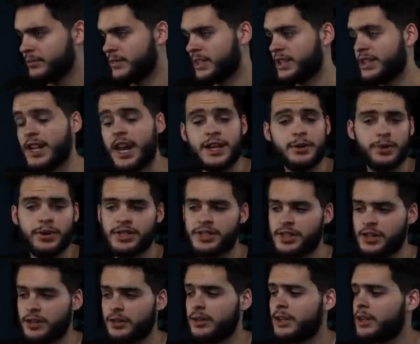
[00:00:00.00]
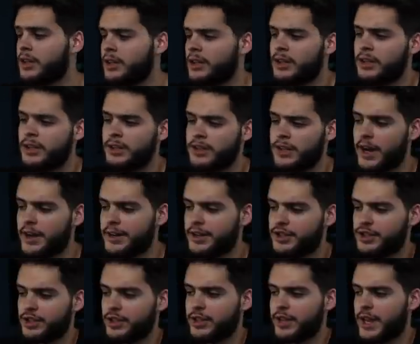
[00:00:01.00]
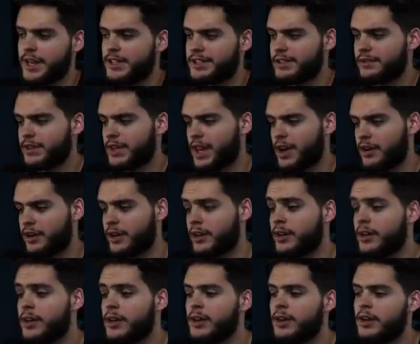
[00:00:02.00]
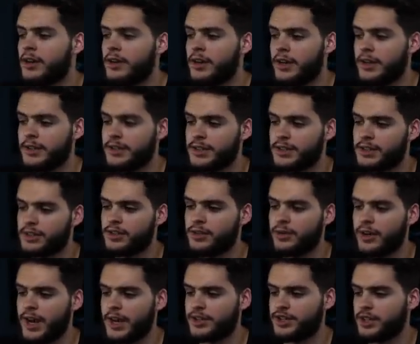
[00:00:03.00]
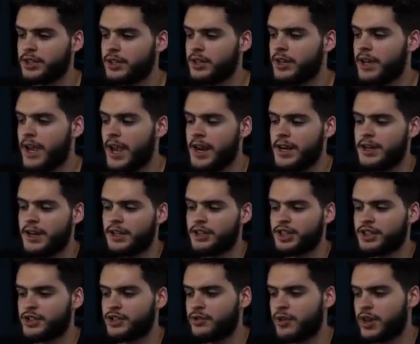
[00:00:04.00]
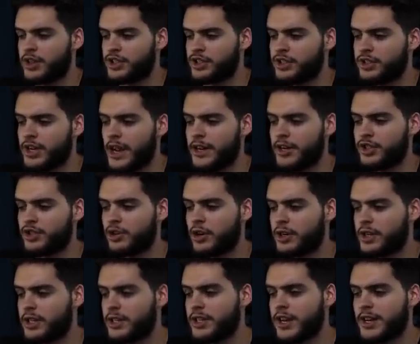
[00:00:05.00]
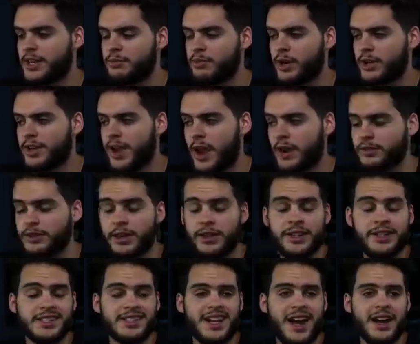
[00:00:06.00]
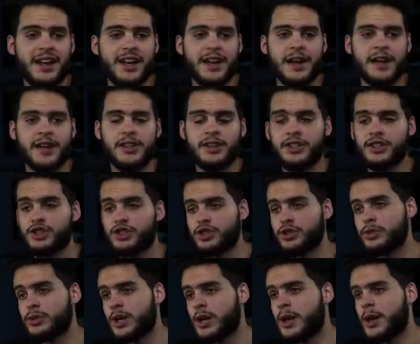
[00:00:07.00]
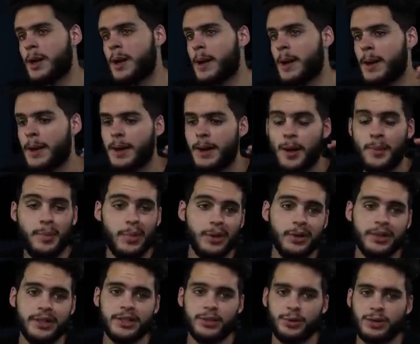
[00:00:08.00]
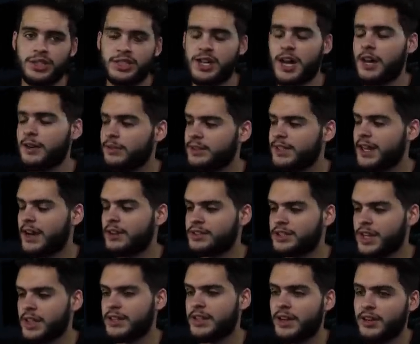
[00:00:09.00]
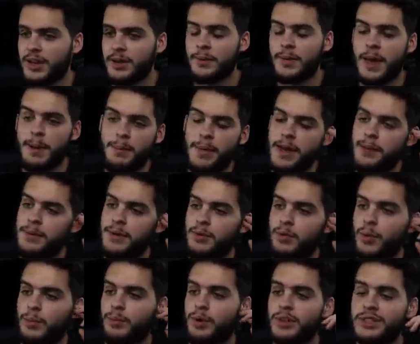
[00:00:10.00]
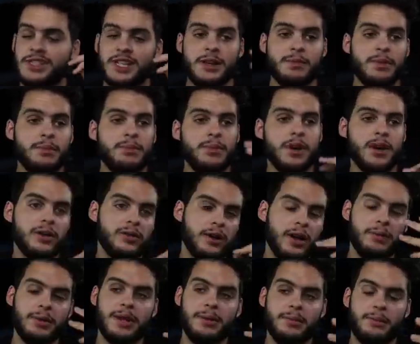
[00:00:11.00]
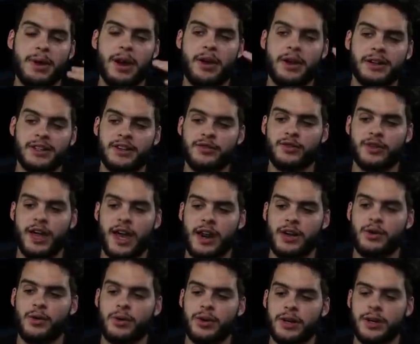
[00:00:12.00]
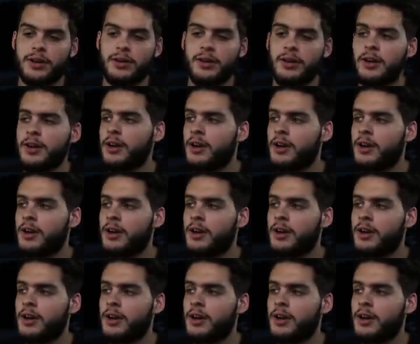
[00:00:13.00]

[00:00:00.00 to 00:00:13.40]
91 Excel, 90 agility, 87 carrying, 62 catching, 89 change of direction, 90 trucking, 90 break tackle. Now, he does not get any of the juke abilities, which is kind of a downside there. That may be what puts him and him and Barry in a different category here.